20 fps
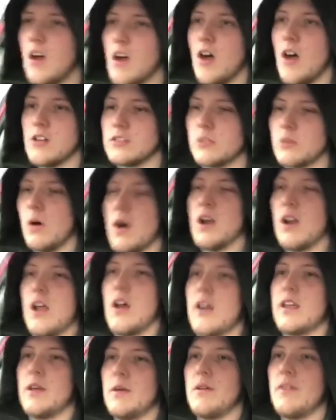I was quite
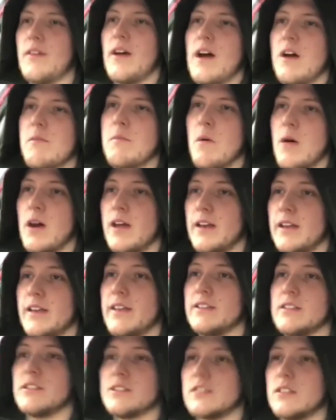lucky with how mine
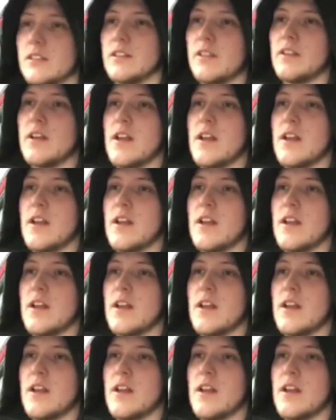is.